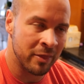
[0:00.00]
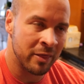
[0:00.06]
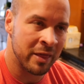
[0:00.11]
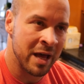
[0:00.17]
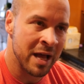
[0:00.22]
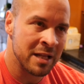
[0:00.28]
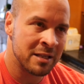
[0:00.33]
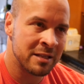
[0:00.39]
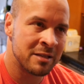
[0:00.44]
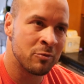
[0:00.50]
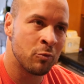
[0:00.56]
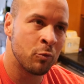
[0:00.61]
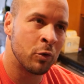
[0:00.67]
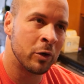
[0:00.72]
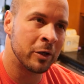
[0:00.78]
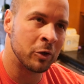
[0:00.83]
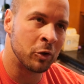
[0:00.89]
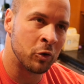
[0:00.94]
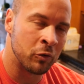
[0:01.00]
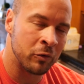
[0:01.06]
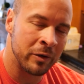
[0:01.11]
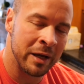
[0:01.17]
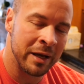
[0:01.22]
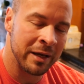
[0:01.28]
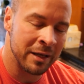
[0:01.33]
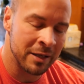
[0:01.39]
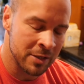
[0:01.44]
That's what
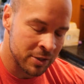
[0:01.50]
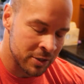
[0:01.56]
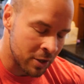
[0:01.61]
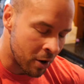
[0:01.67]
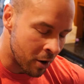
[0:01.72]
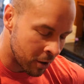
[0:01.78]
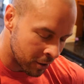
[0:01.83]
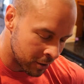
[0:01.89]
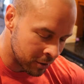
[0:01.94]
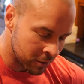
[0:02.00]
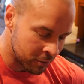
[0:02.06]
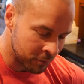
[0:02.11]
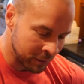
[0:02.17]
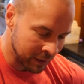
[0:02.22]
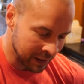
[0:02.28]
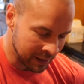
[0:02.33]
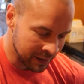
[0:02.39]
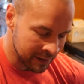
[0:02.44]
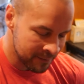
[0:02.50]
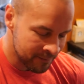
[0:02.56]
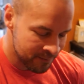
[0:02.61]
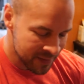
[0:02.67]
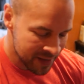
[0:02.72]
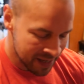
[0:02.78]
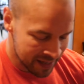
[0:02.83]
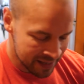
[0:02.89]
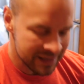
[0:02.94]
Greg is arguing,
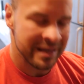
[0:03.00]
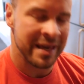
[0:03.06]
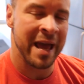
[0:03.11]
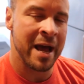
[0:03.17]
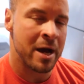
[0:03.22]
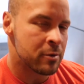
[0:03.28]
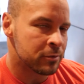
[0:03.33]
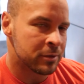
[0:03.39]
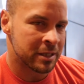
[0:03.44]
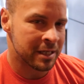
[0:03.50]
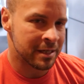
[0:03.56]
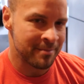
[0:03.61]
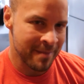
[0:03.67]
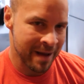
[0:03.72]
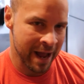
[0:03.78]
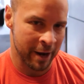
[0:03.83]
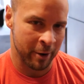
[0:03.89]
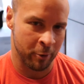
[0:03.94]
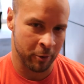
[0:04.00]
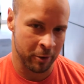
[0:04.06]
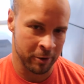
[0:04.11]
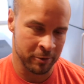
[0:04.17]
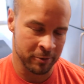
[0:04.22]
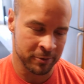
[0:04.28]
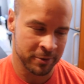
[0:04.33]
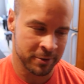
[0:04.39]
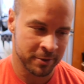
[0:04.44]
is counting
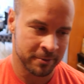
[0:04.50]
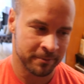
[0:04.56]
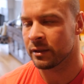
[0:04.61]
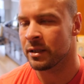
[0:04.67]
macros.